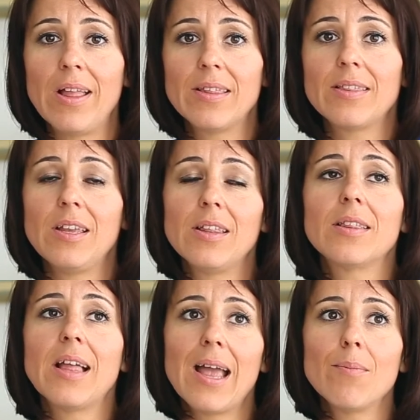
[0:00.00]
and in the
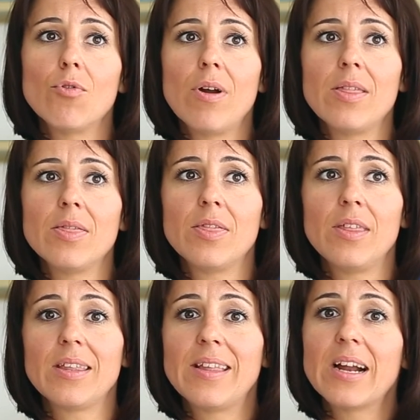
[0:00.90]
time when
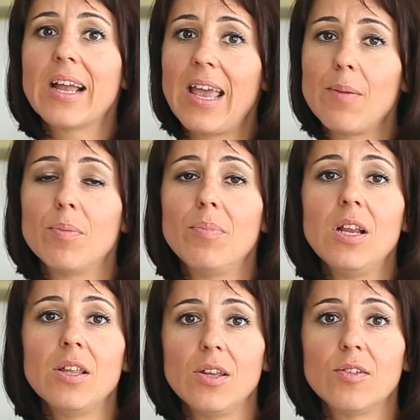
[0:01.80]
their
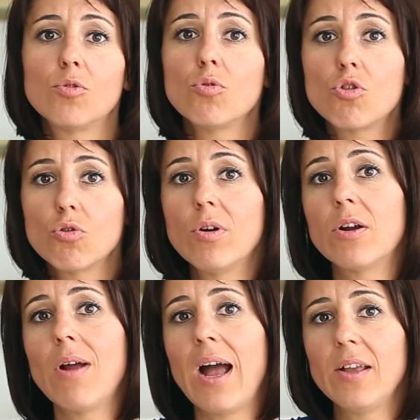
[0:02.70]
capabilities to chew
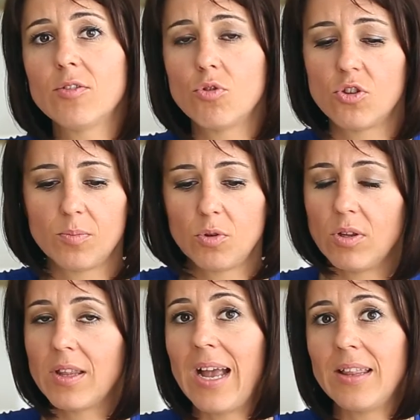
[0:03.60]
arise, which is
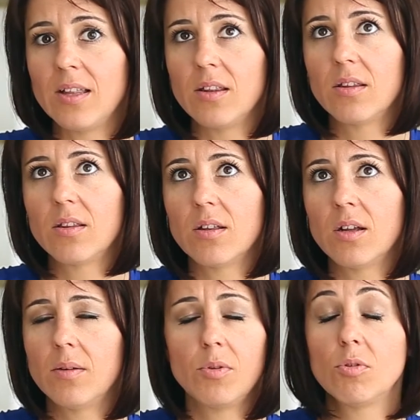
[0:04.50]
between
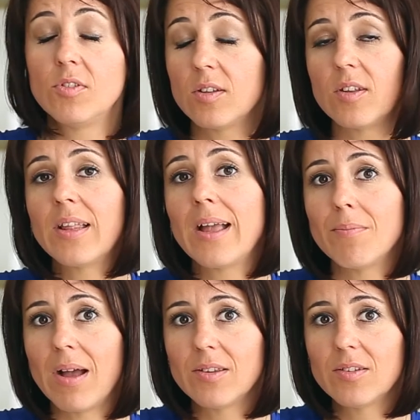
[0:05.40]
6 and
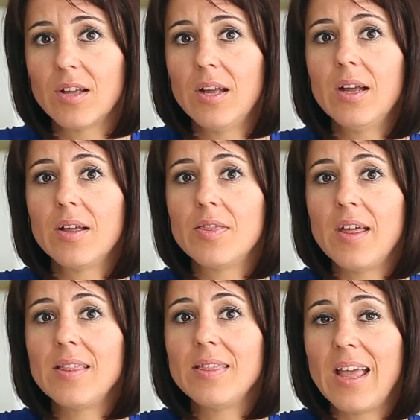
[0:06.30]
9 months,
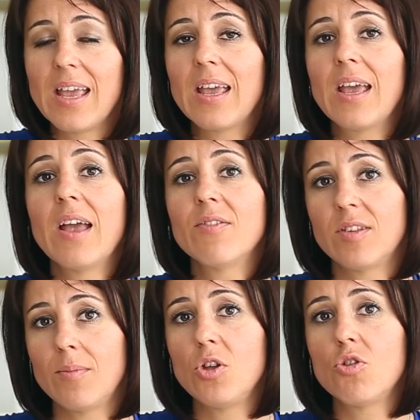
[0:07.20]
then they can have
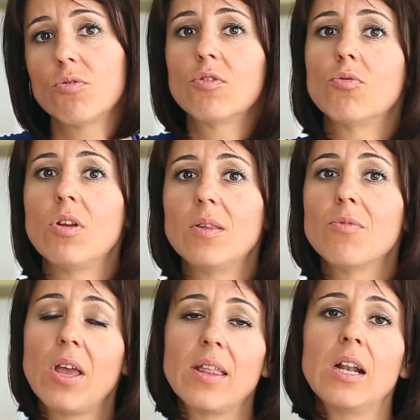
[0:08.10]
some issues with
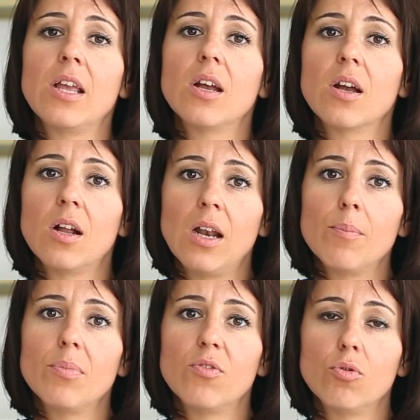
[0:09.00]
handling a
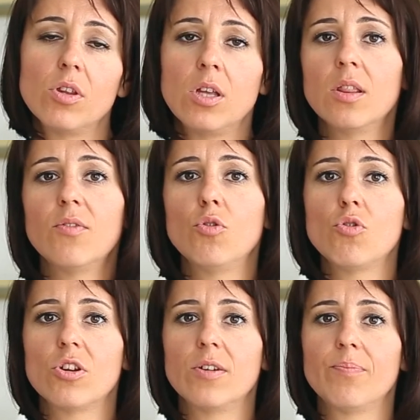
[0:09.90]
lumpy food in the
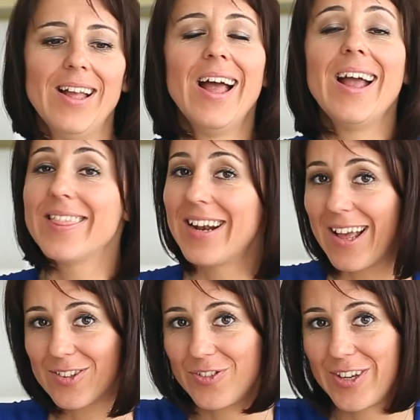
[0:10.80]
future. And the
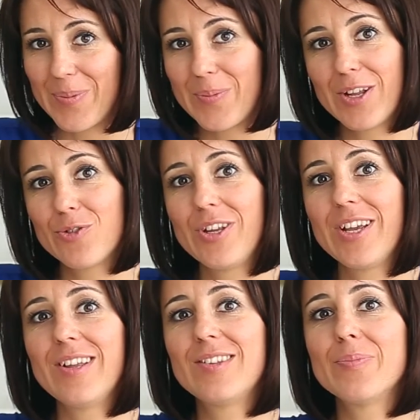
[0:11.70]
last thing, baby-led
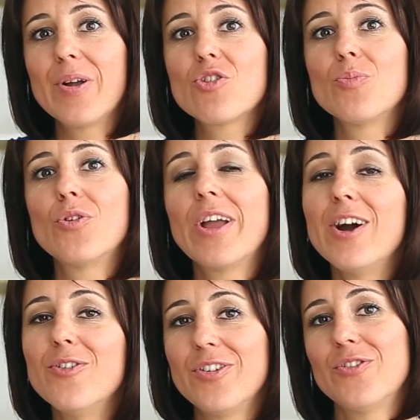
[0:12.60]
weaning, it's much more
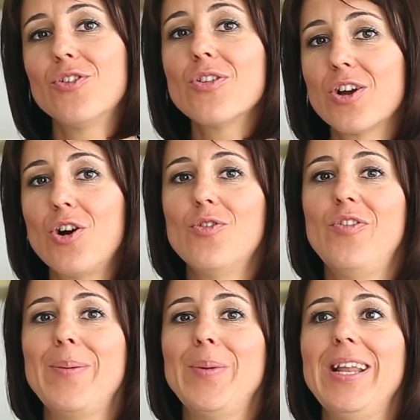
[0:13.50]
healthy for the whole
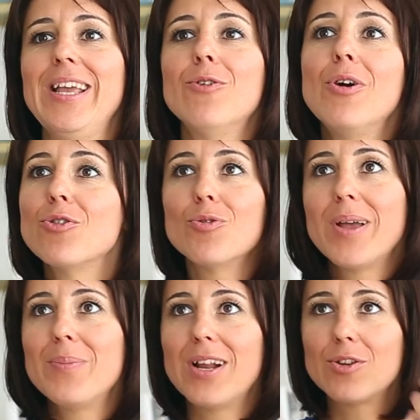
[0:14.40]
family. When you do
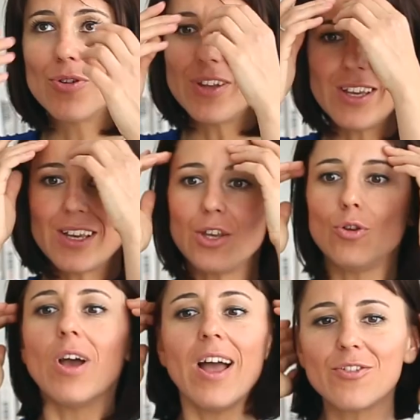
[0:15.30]
baby-led weaning,
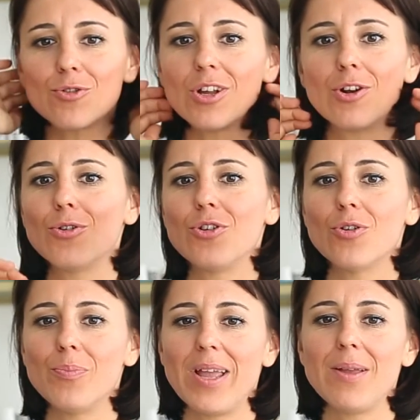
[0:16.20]
you have to include
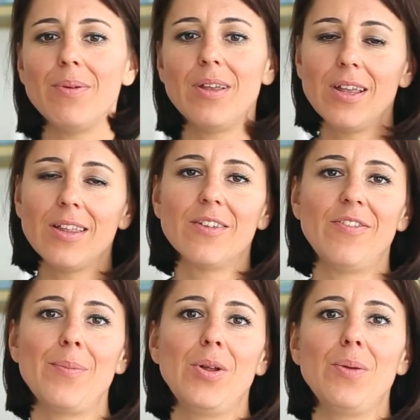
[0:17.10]
your baby in the
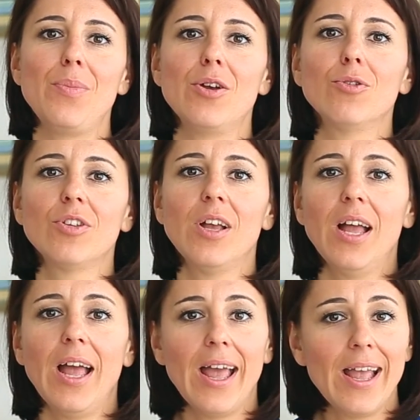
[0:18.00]
family meals,
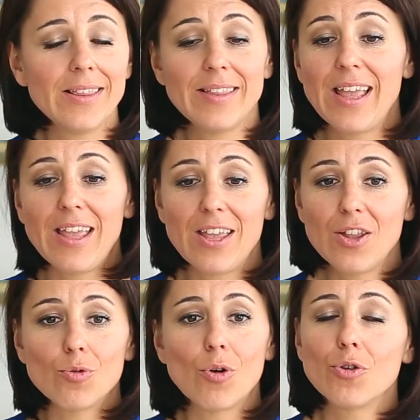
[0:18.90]
and they
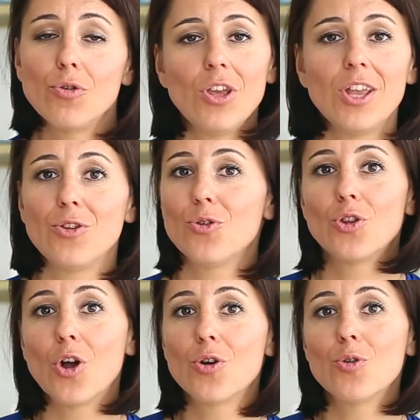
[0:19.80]
eat what you eat. You
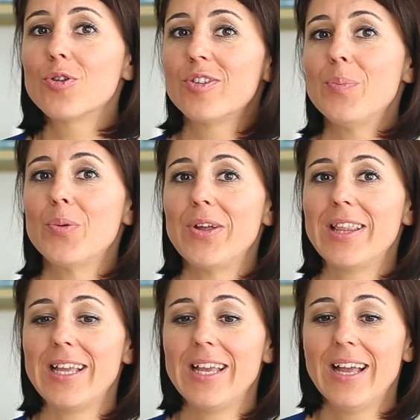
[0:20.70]
don't cook
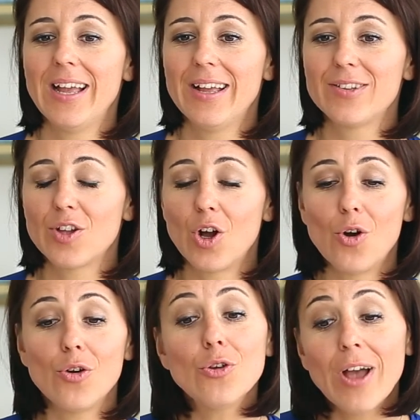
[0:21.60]
separately.
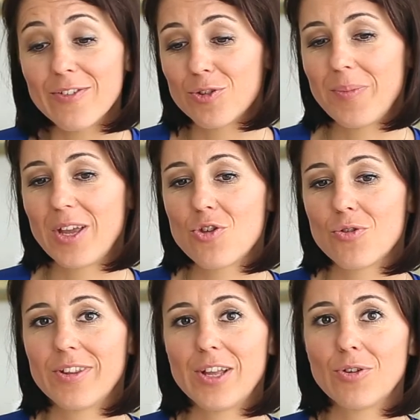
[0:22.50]
So you have to make
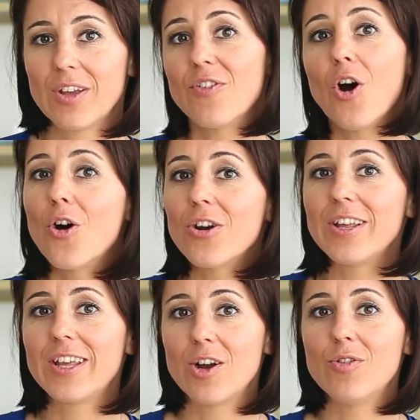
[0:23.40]
sure that you have
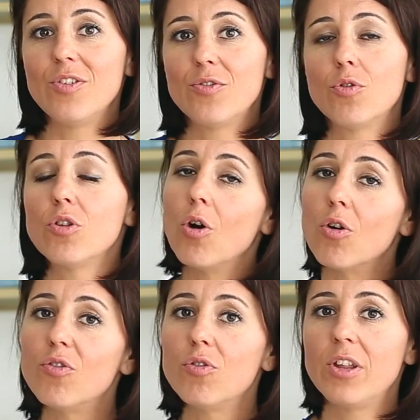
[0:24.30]
only healthy food
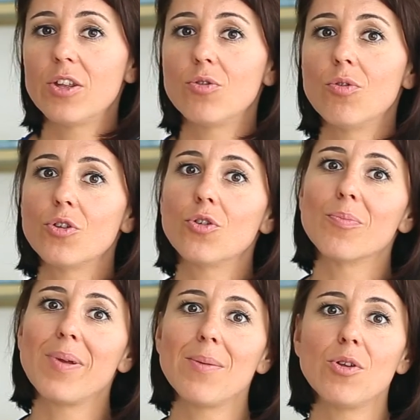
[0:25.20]
or food that you want
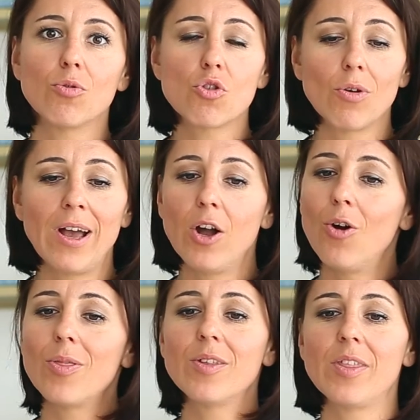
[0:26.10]
your baby to try
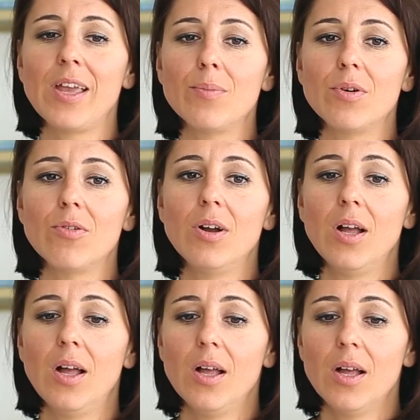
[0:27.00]
on the table.
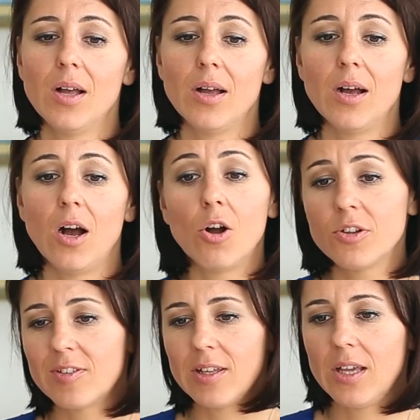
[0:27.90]

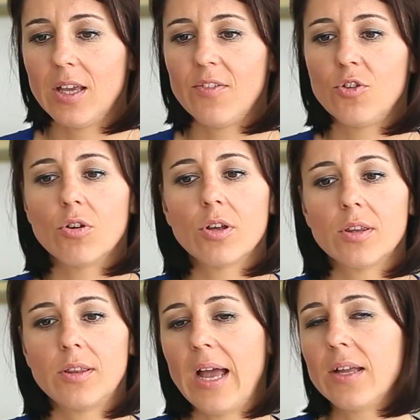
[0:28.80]
Honestly, if your
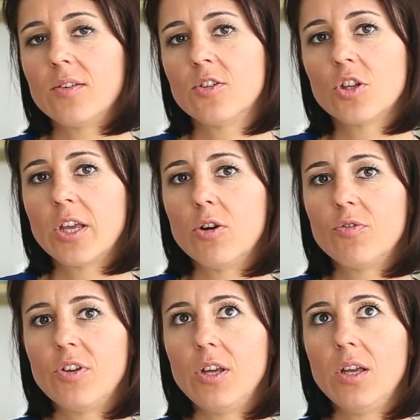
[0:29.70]
diet is not
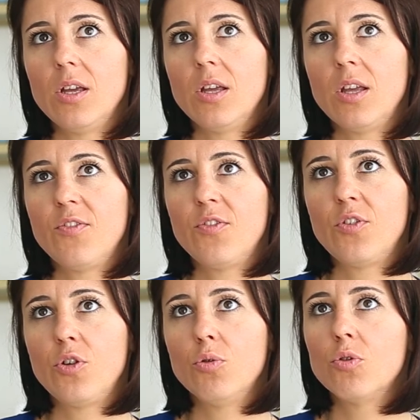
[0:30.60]
healthy,
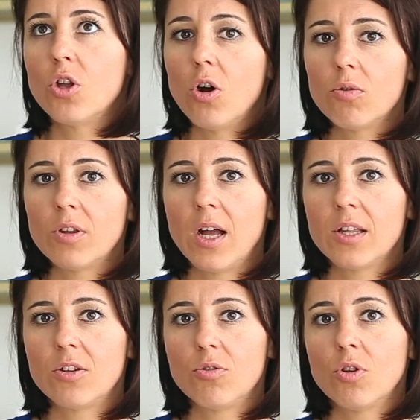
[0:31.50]
if you know
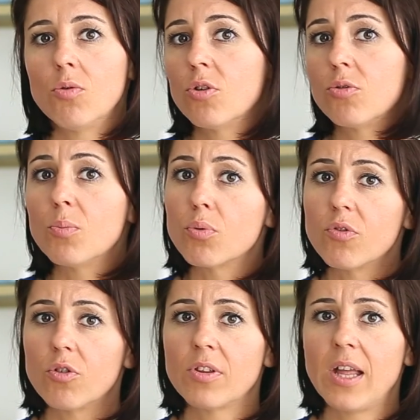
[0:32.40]
that you don't want to
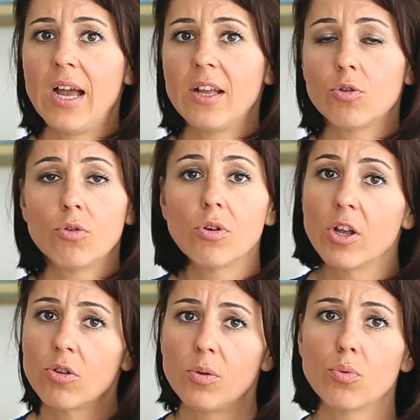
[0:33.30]
improve your diet or you
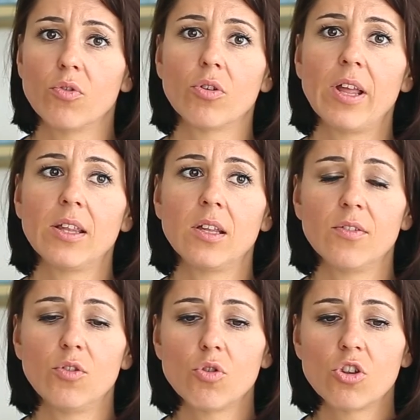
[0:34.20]
cannot improve your diet in
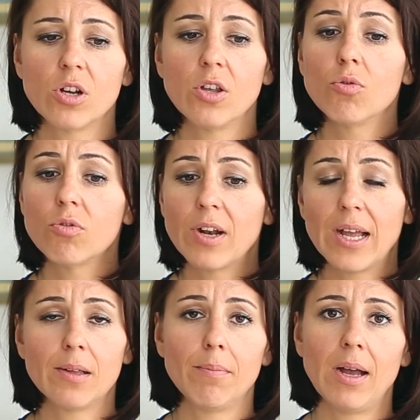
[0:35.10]
the future, you would
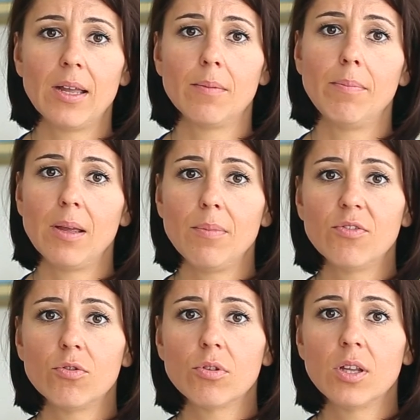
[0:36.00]
rather buy the baby
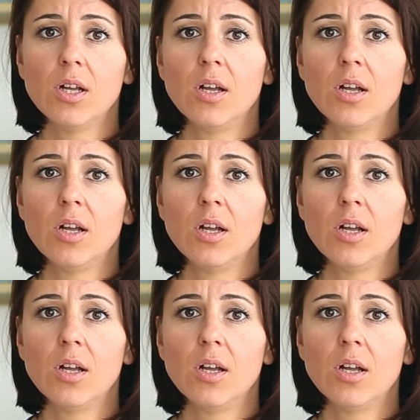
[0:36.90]
food